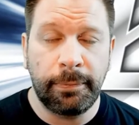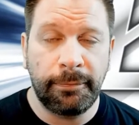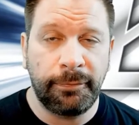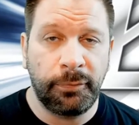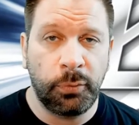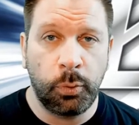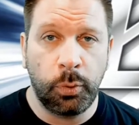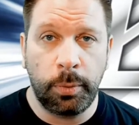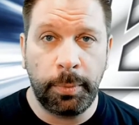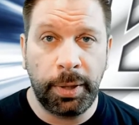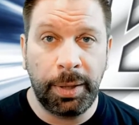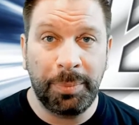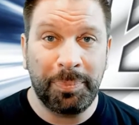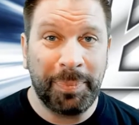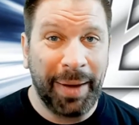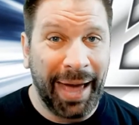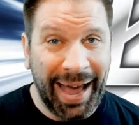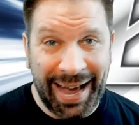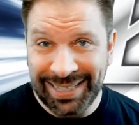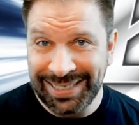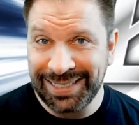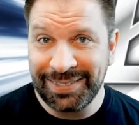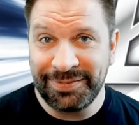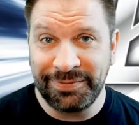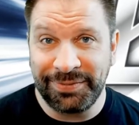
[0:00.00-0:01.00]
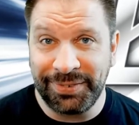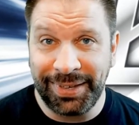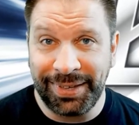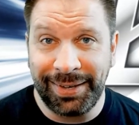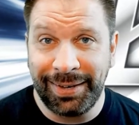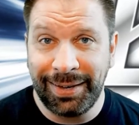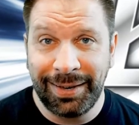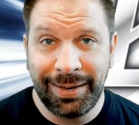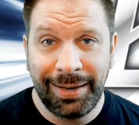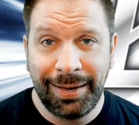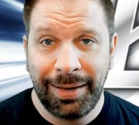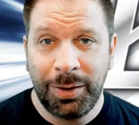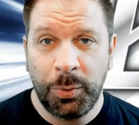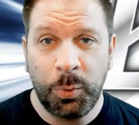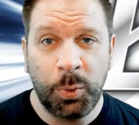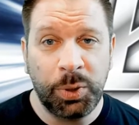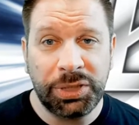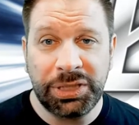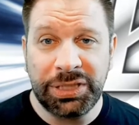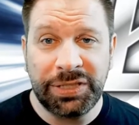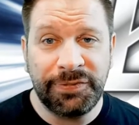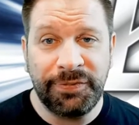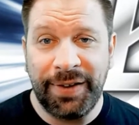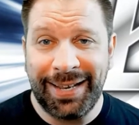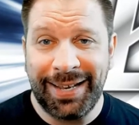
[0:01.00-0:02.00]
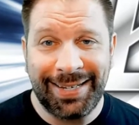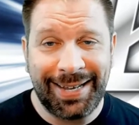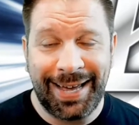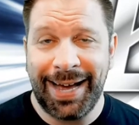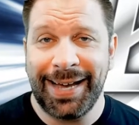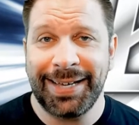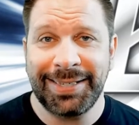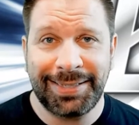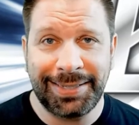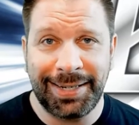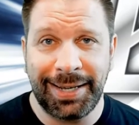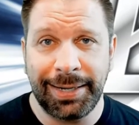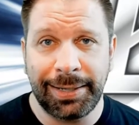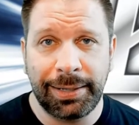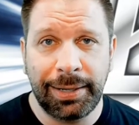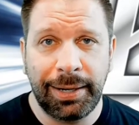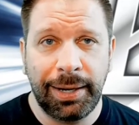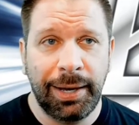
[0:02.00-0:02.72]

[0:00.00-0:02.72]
for me passively, which is fantastic,